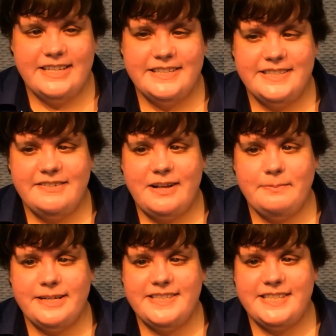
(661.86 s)
So I'll
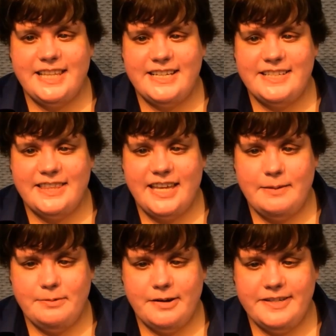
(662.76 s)
press select on
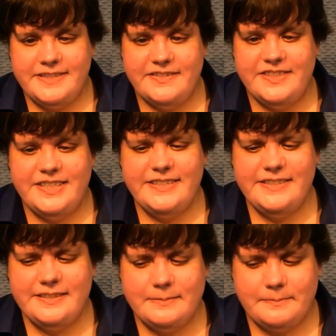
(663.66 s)
library services.